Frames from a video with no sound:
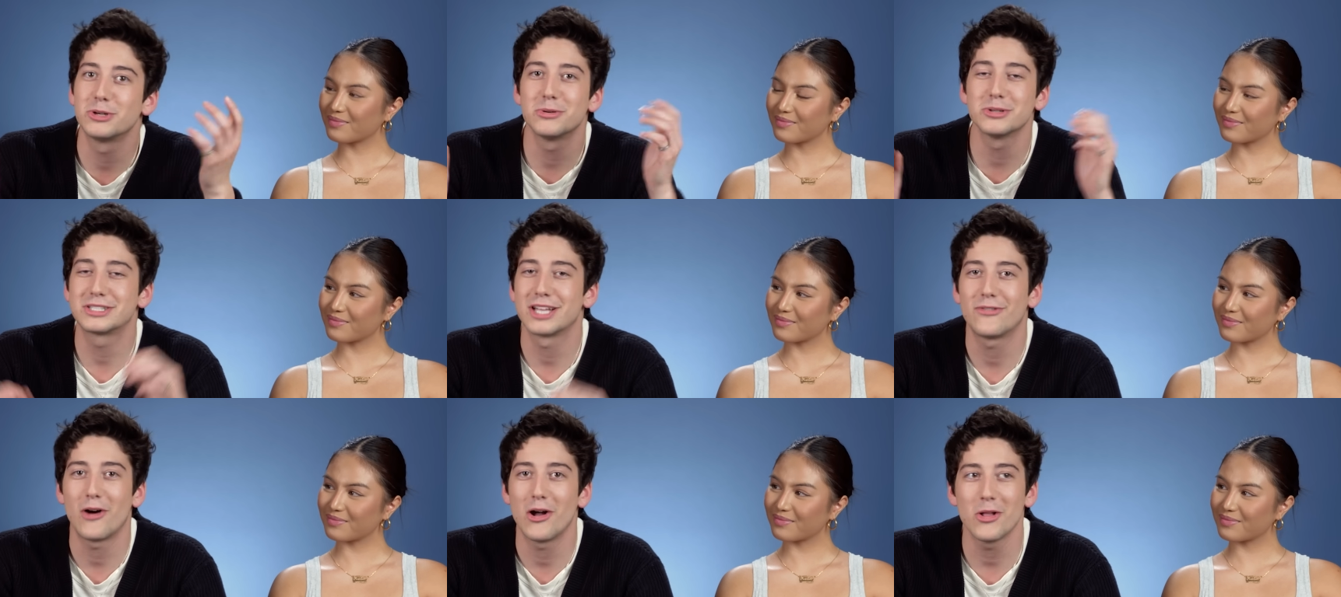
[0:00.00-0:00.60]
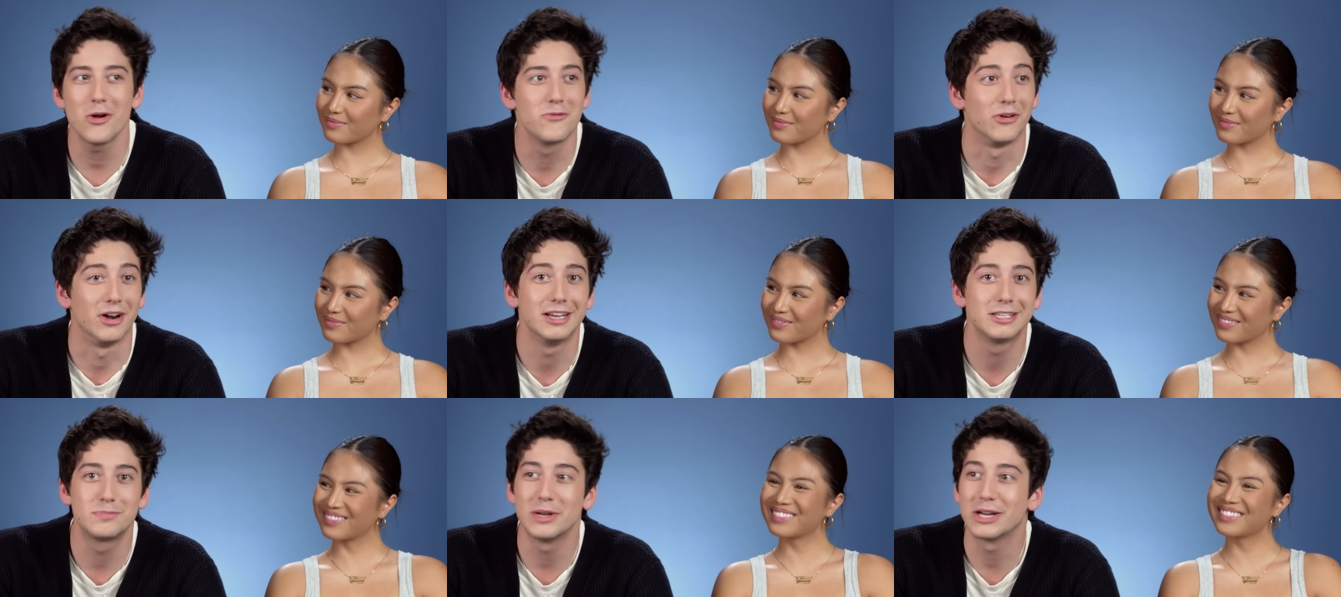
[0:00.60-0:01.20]
Speaker 1: We're doing stuff all over. It's
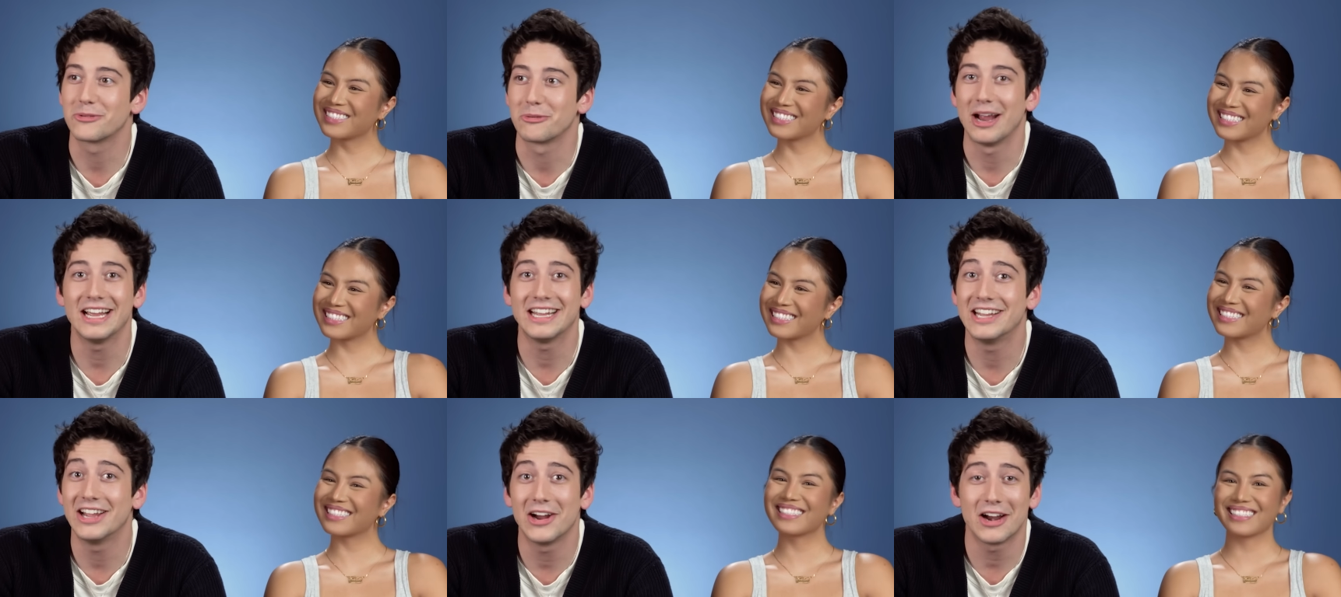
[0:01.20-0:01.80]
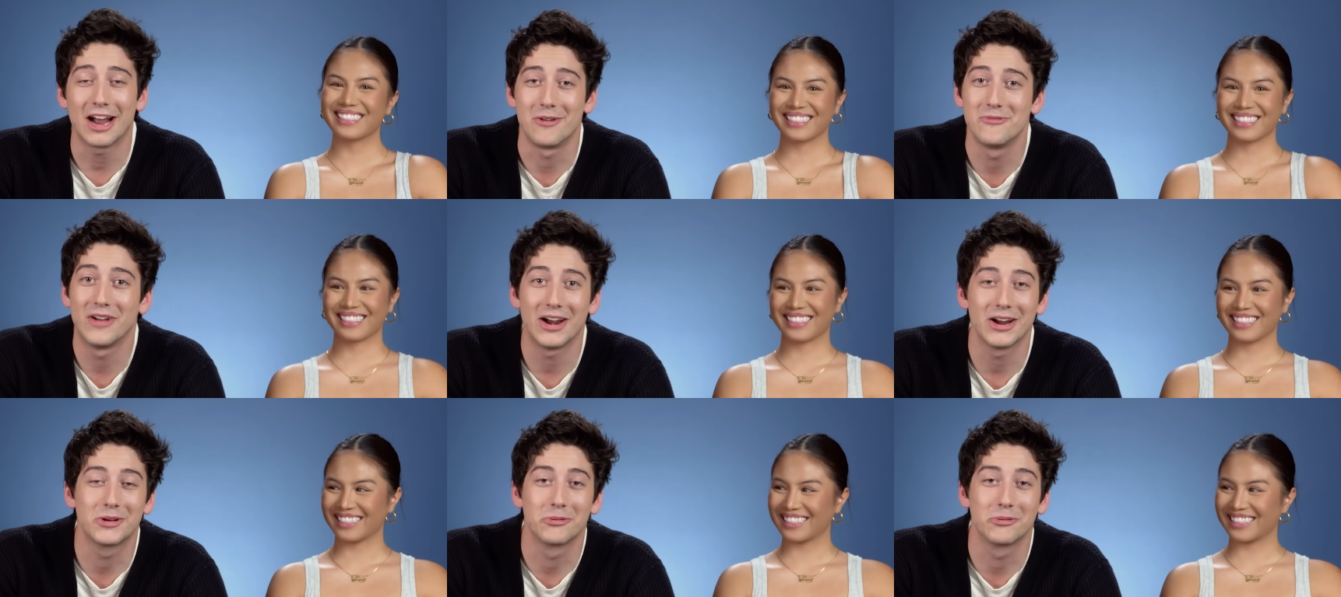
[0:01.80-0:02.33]
been a great year. I'm very